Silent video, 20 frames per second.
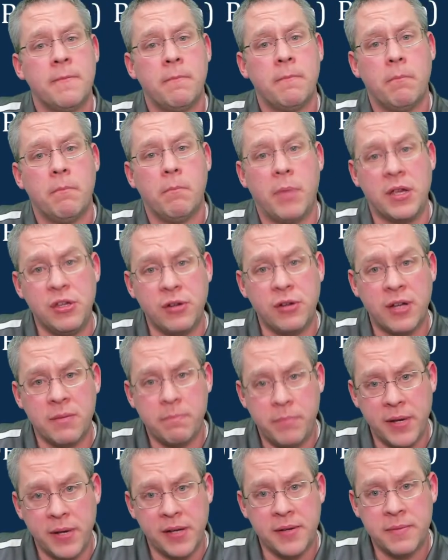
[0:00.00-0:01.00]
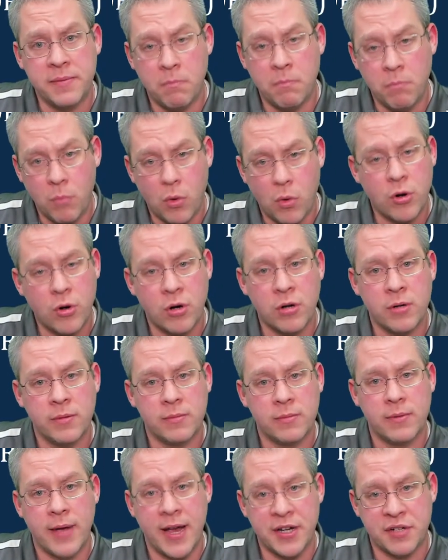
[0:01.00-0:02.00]
But you can build more
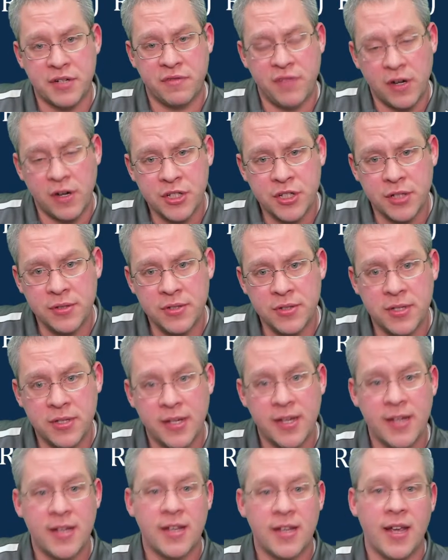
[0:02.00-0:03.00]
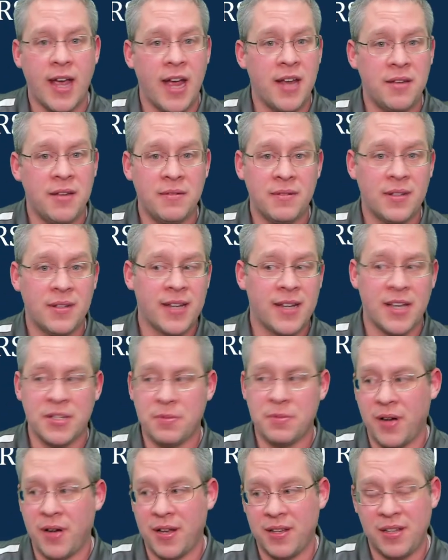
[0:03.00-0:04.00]
Azure functions. And guess
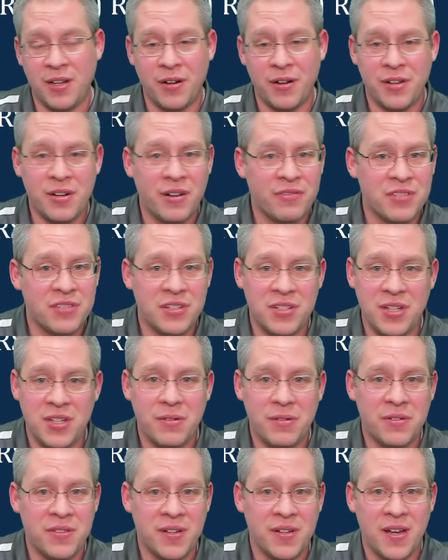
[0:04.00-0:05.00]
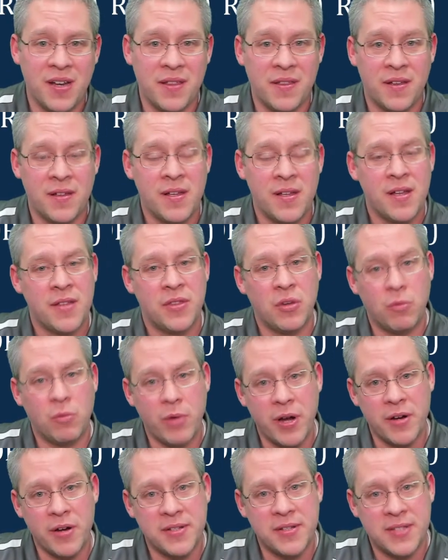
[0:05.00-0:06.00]
what? You don't have to deal with any of the
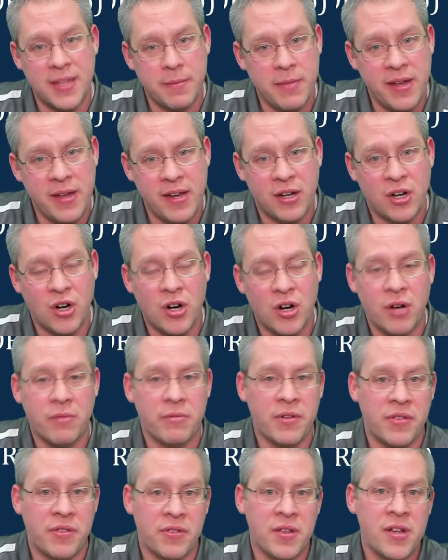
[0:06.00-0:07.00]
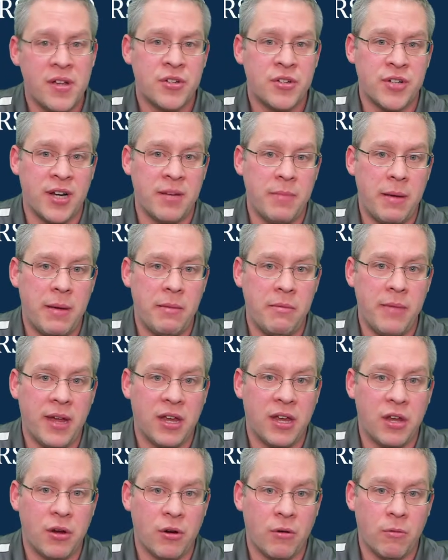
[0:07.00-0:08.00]
weirdness that may occur with trying to maybe make
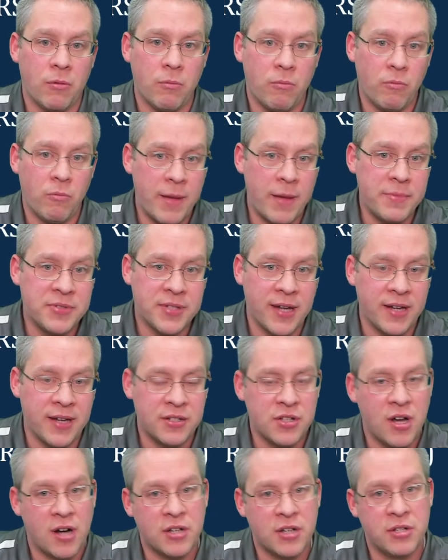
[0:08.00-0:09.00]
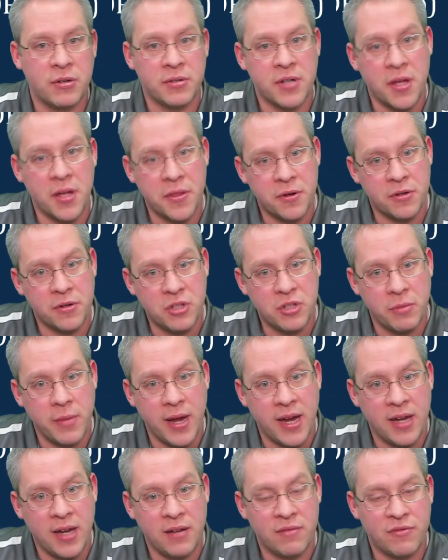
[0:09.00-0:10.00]
your website talk to another
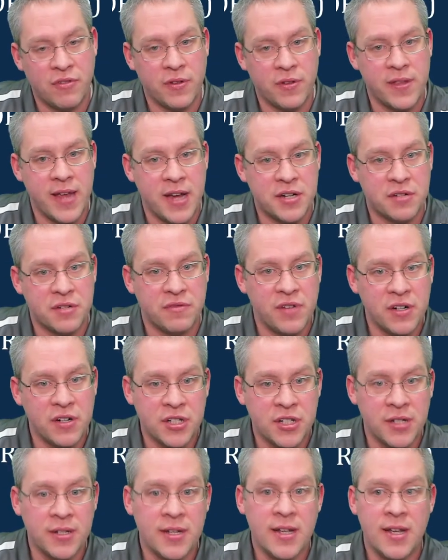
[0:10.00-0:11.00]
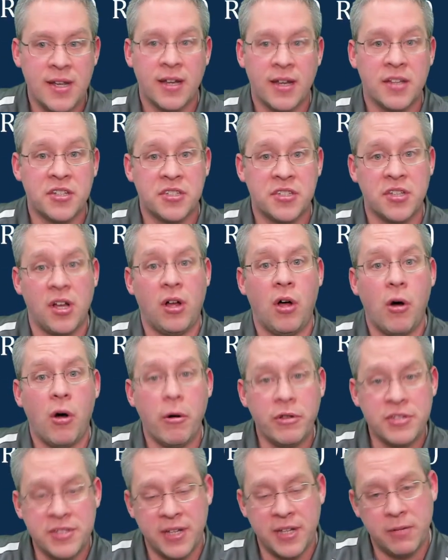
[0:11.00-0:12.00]
domain for the Azure function, because it's all
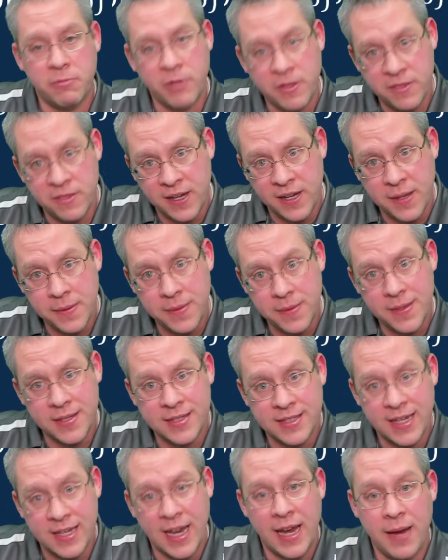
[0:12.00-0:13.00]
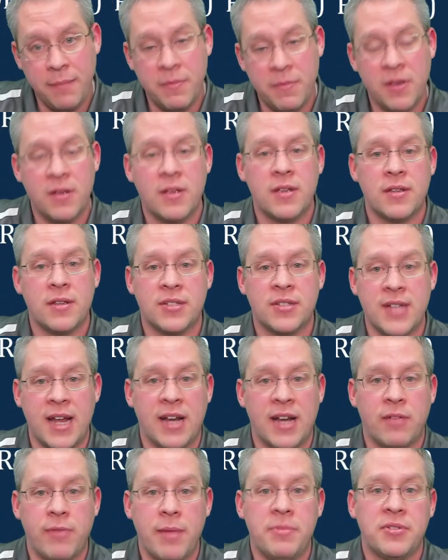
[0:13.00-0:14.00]
hosted within the same static
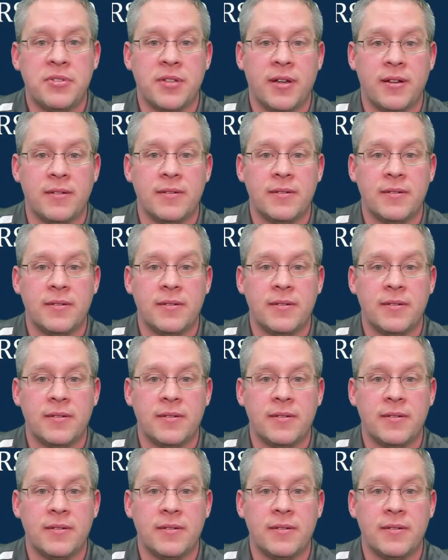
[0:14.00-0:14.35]
website.